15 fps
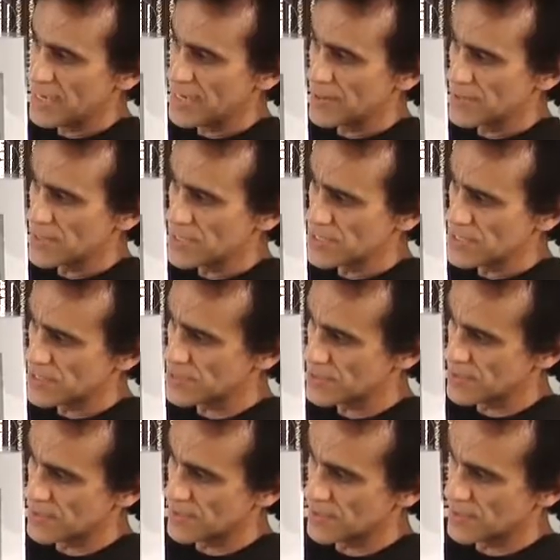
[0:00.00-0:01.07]

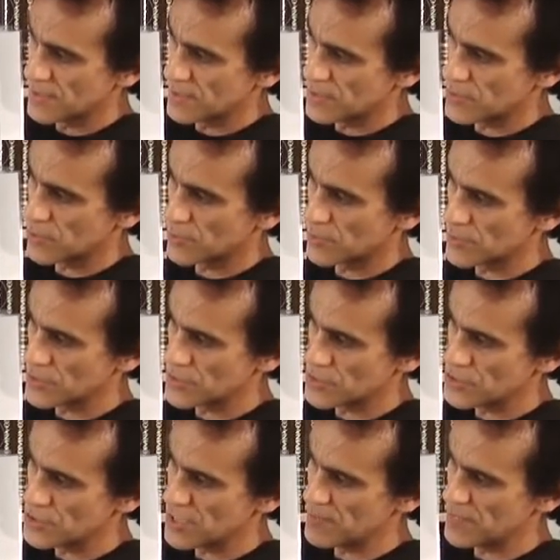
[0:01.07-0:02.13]
Aries,
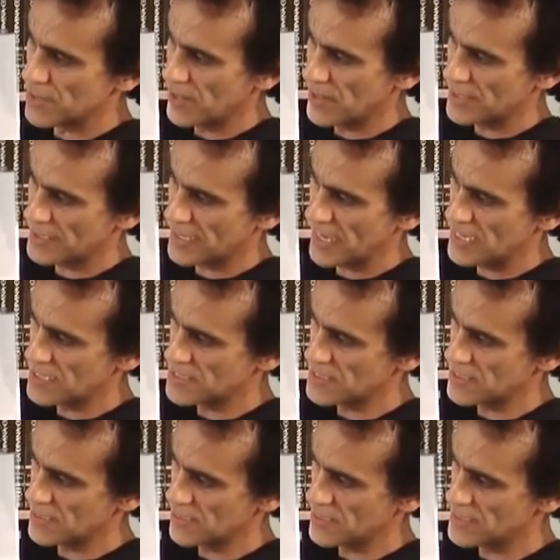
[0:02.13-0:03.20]
Taurus, Gemini,
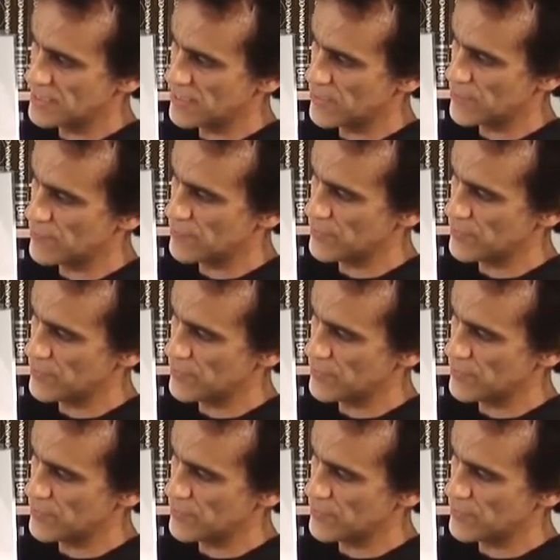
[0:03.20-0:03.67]
Cancer, Leo,